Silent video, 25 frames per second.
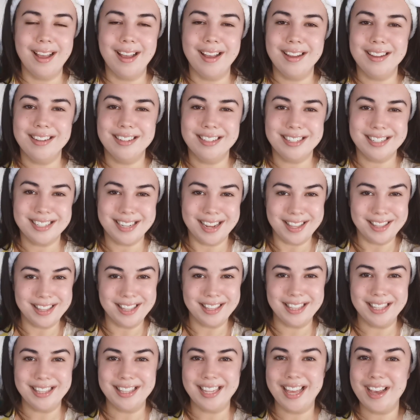And
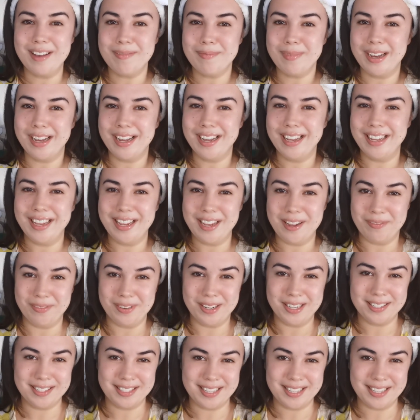other than that, my evening